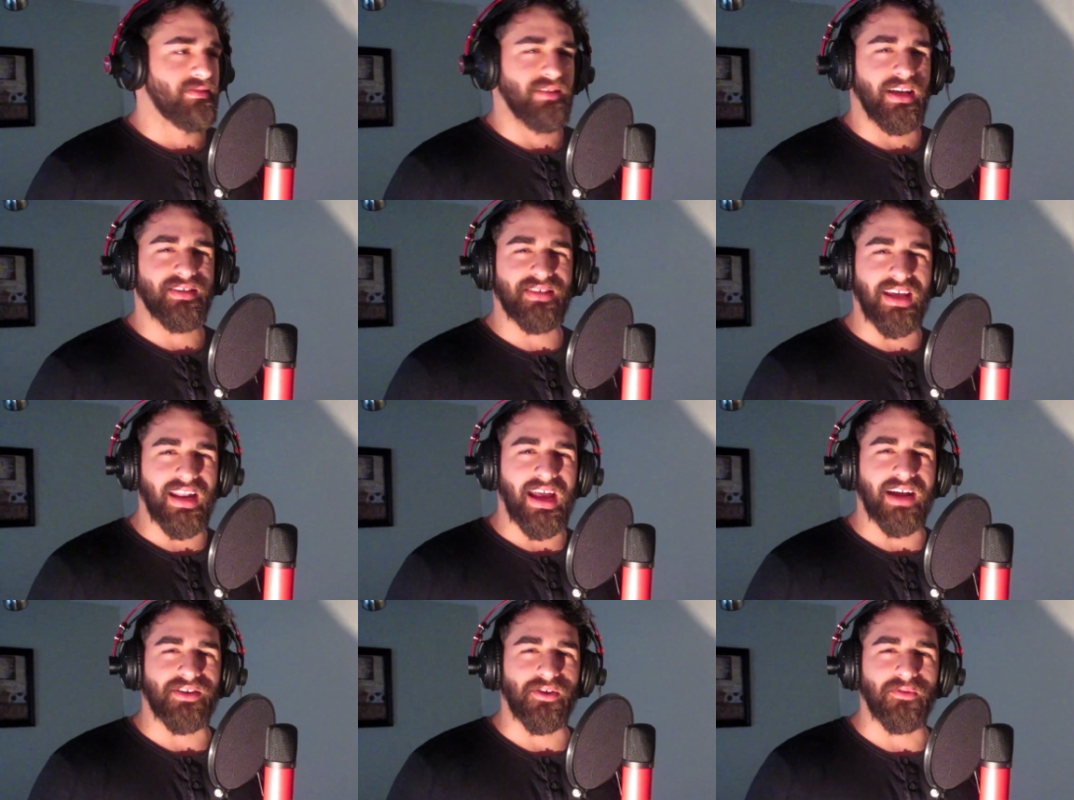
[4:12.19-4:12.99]
I said
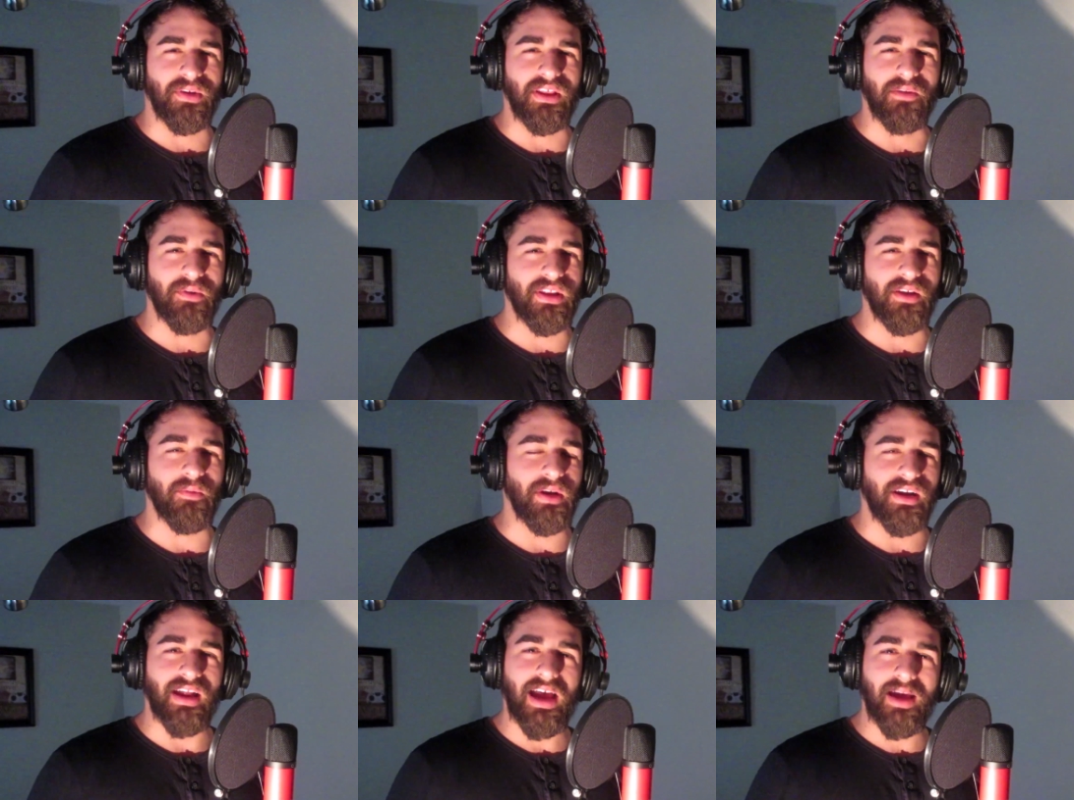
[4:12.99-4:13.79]
actor really, really
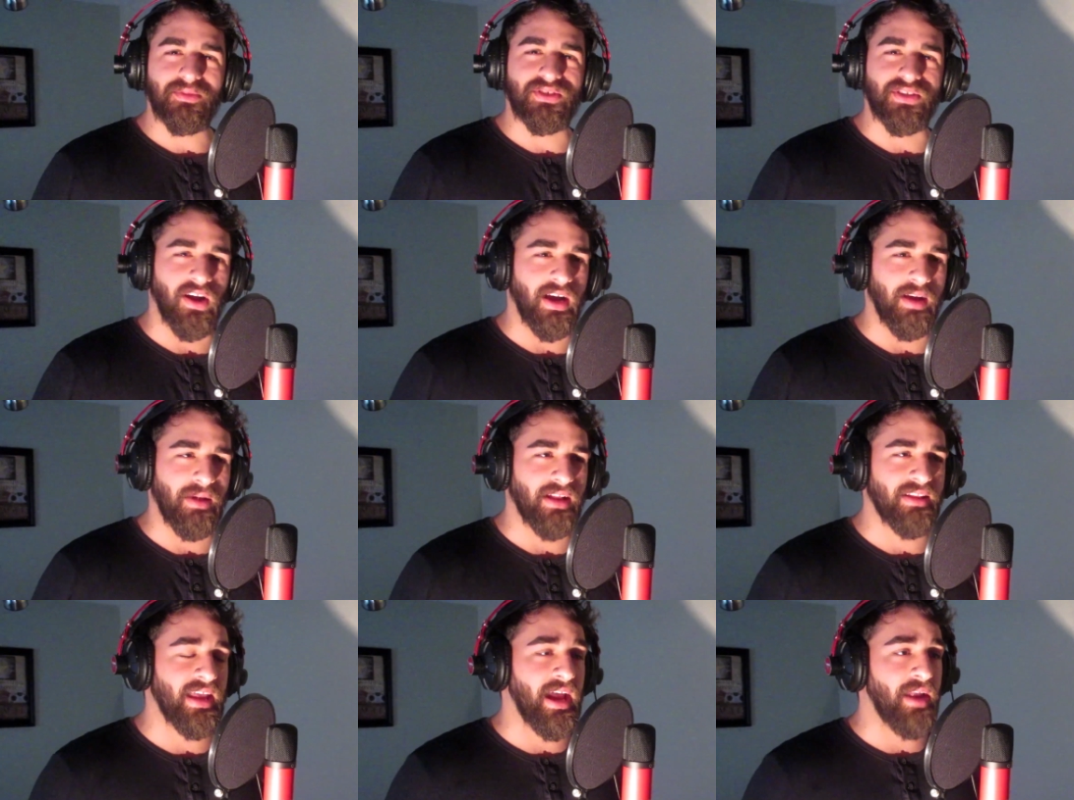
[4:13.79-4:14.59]
weird. I'm sorry
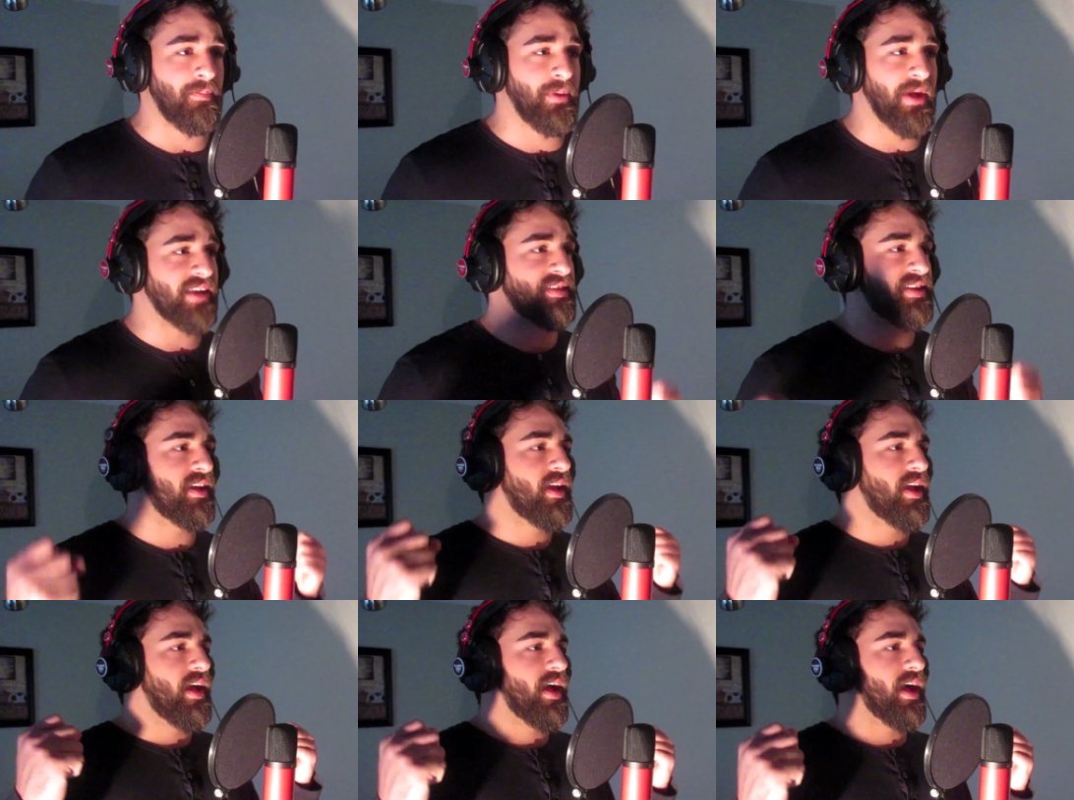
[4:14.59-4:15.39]
about that. But
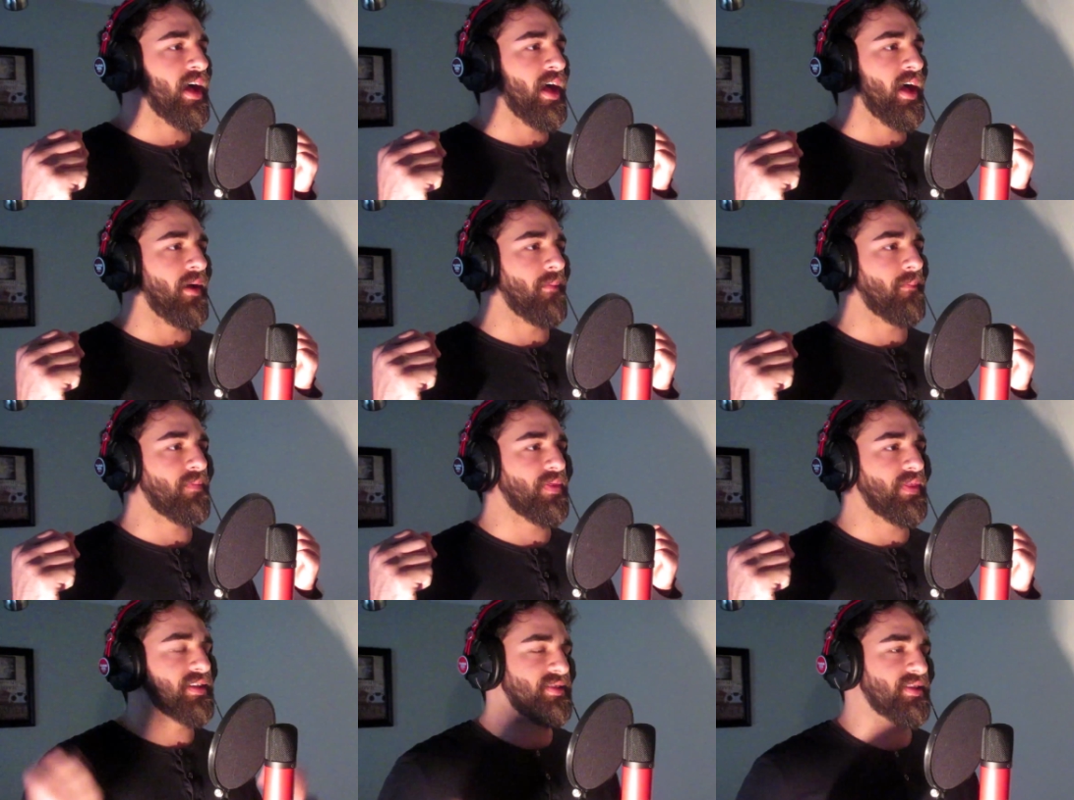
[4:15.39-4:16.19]

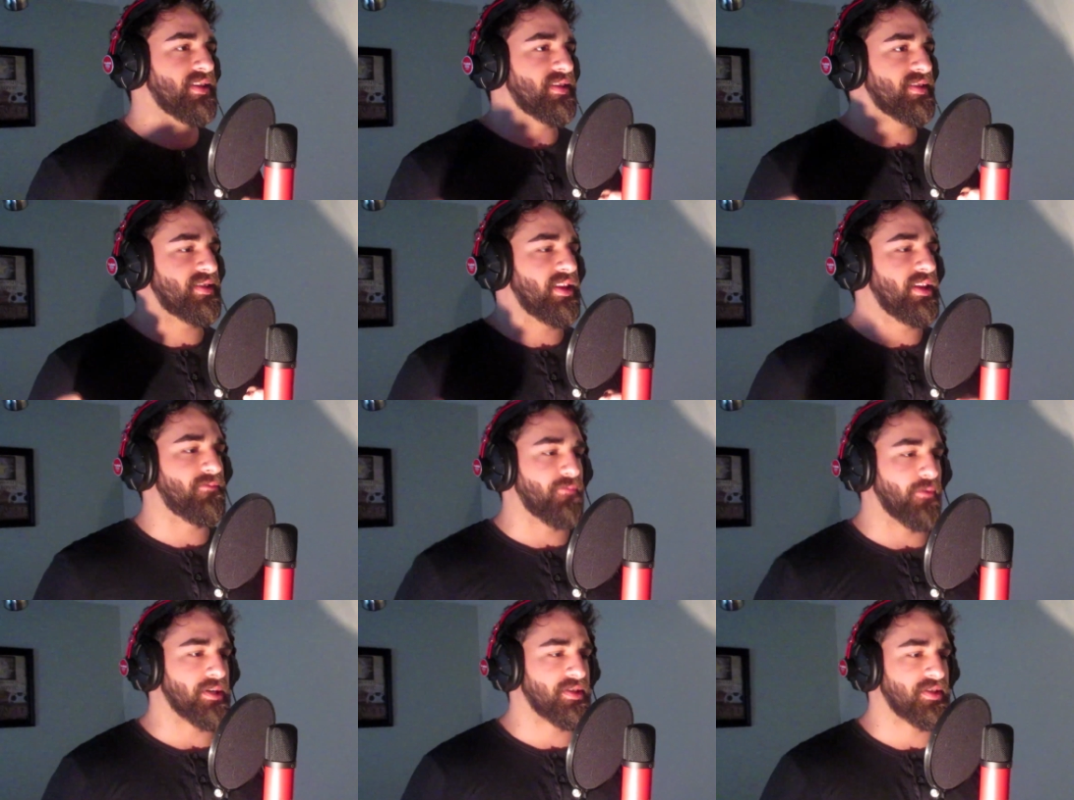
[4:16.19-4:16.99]
um, this is the
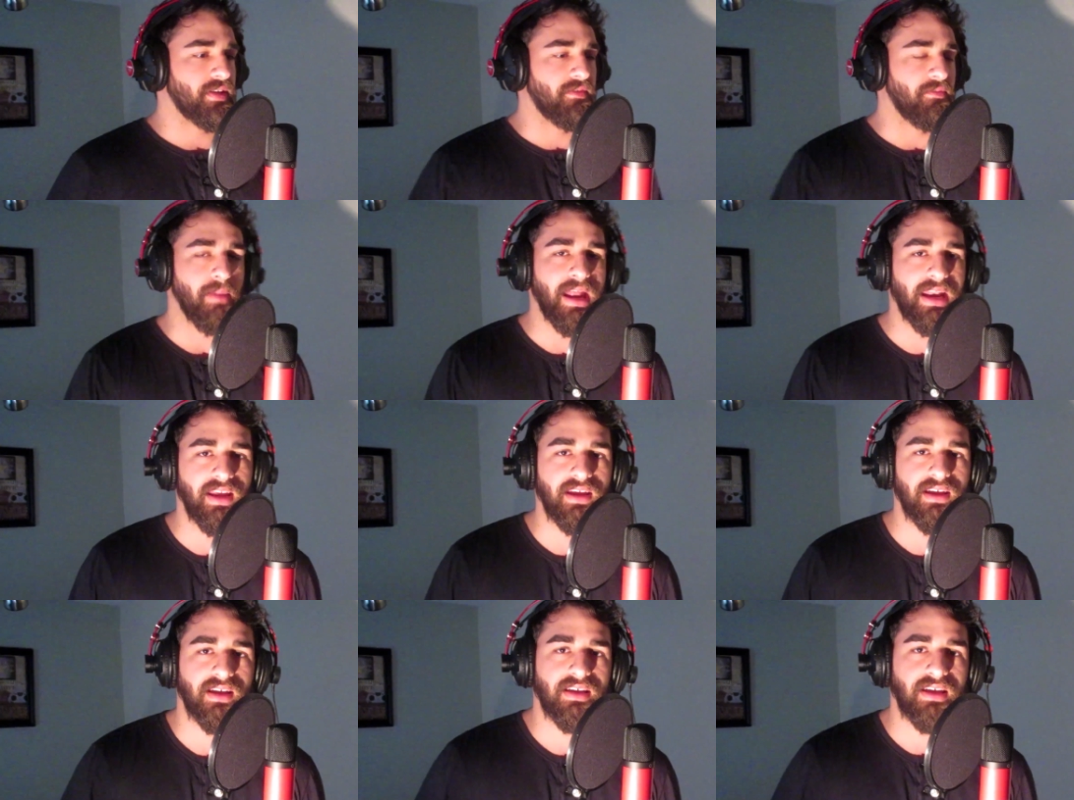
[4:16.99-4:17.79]
first of
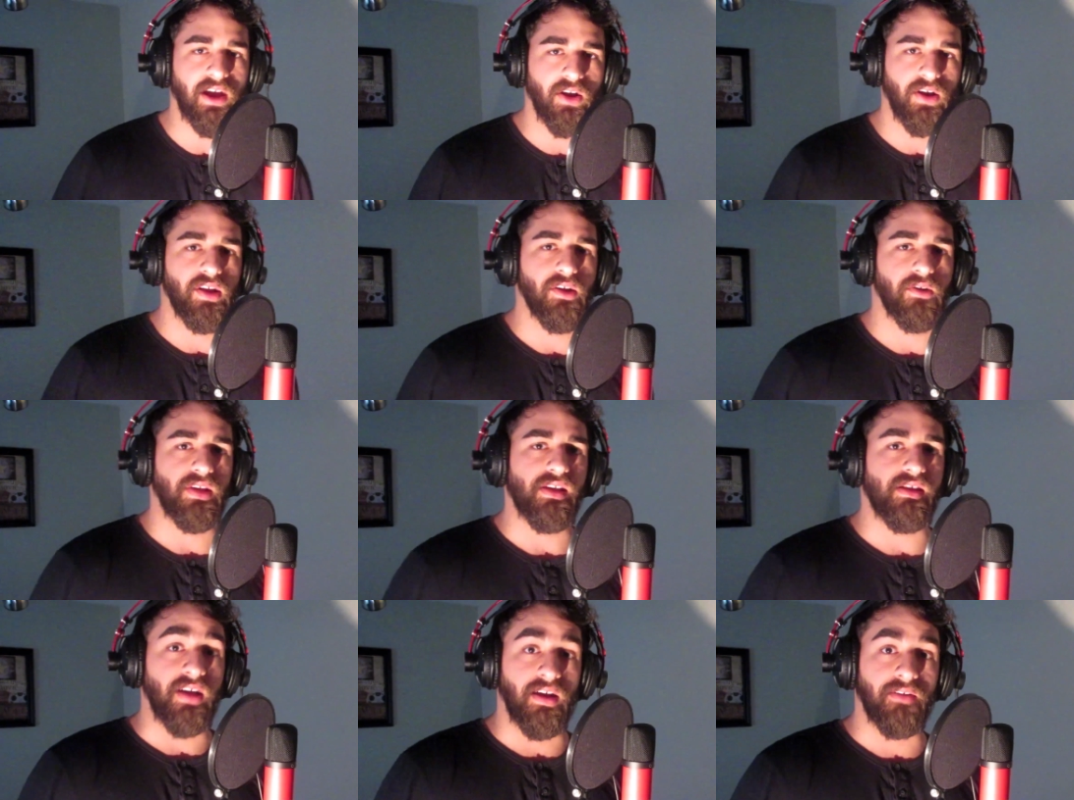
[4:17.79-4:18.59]
many
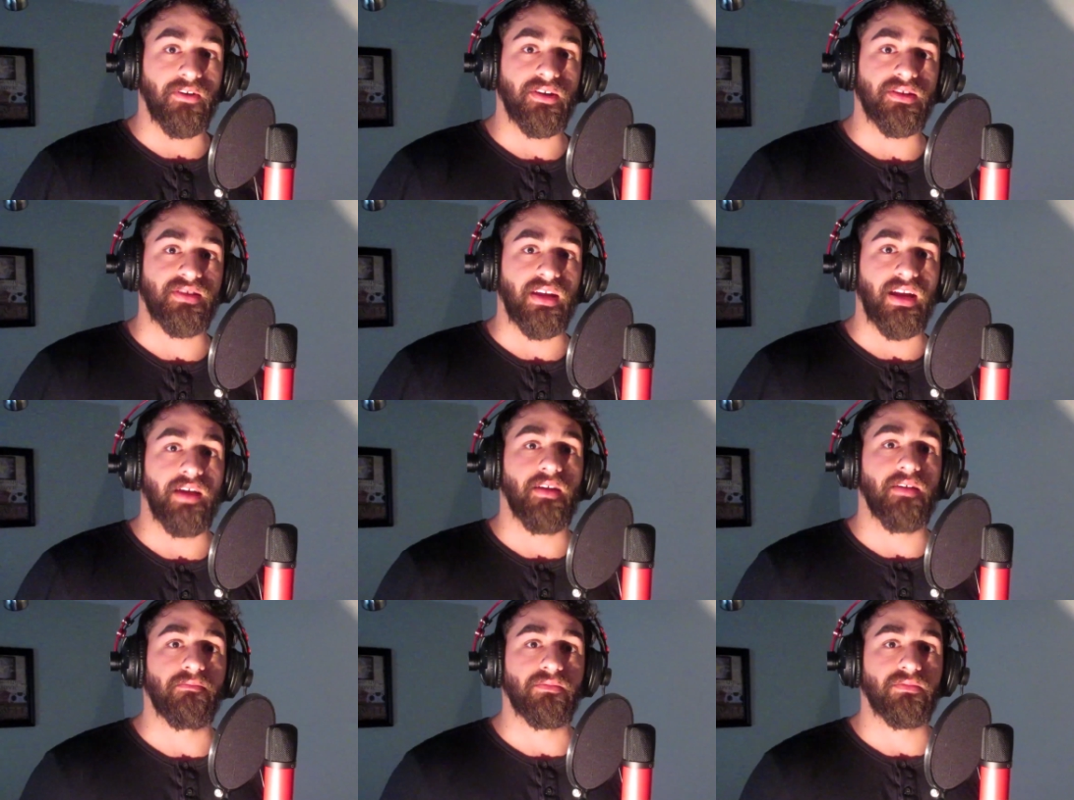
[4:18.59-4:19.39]
karaoke covers that I
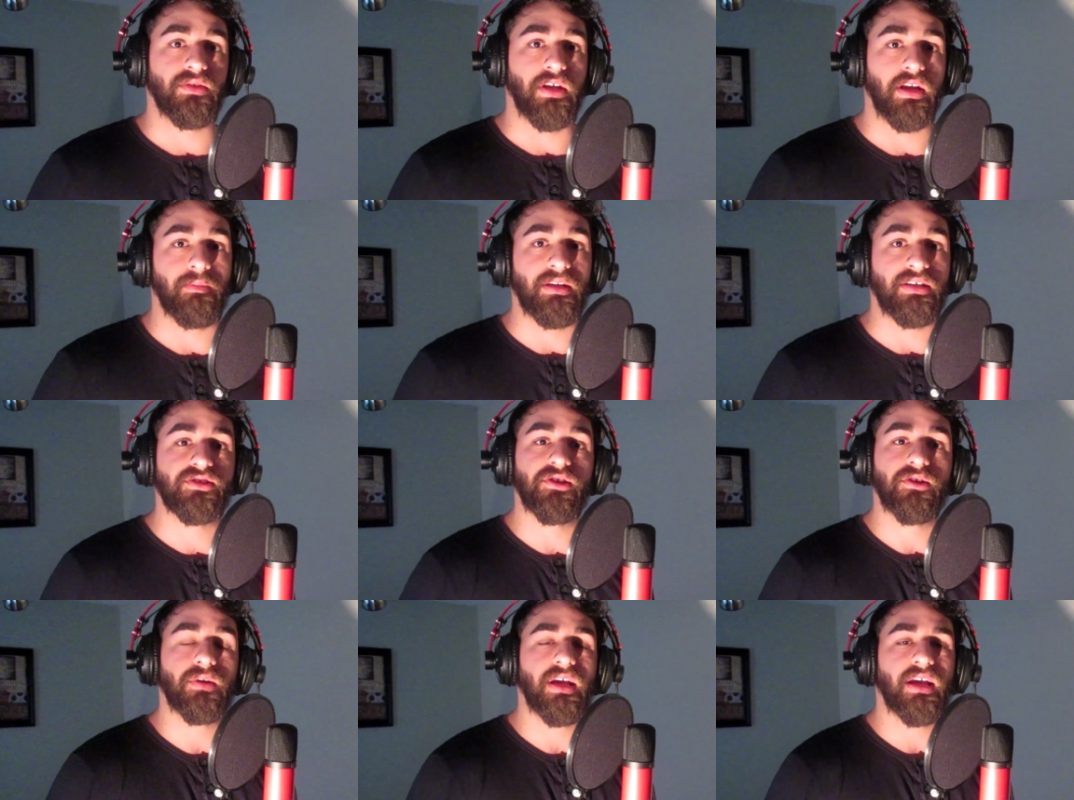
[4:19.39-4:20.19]
am going to be
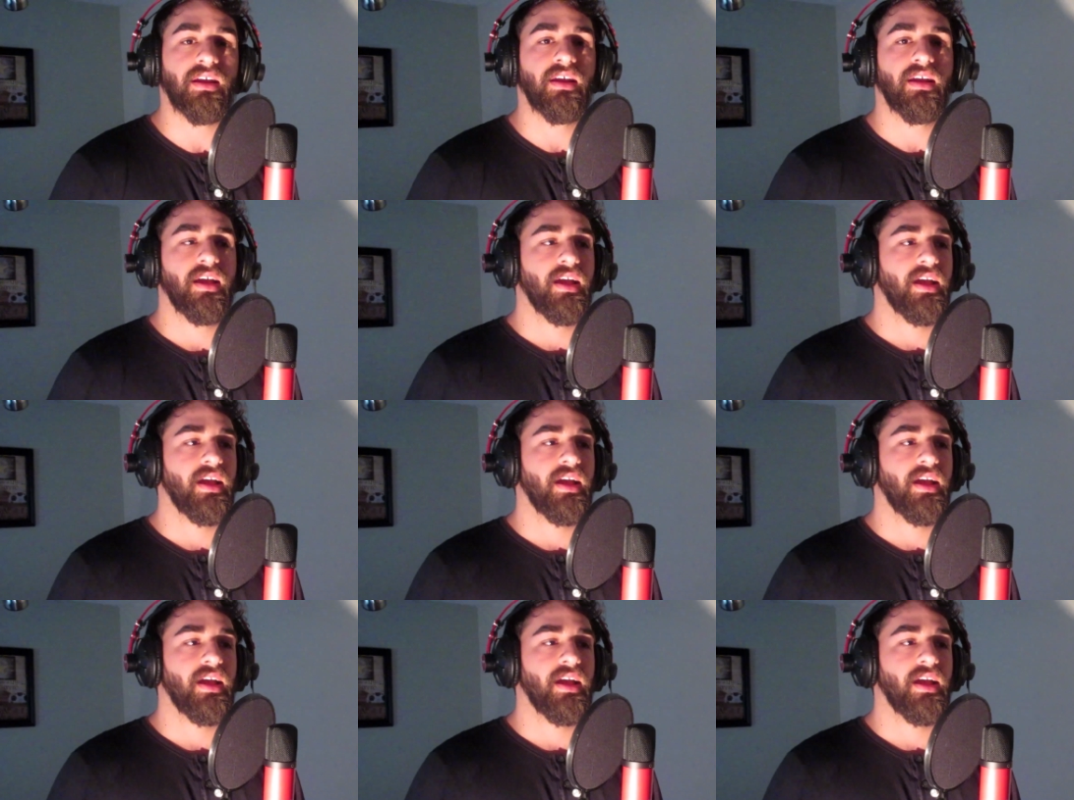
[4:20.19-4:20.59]
doing.